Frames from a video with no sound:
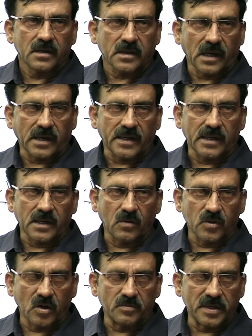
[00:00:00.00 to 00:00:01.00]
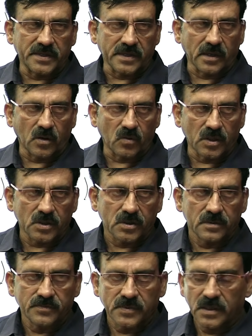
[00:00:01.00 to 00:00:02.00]
Calcutta Town Hall meeting and
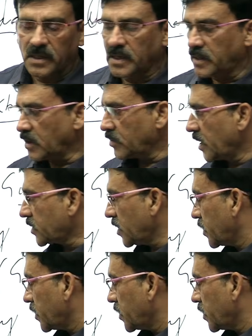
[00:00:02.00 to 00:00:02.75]
onwards. Now next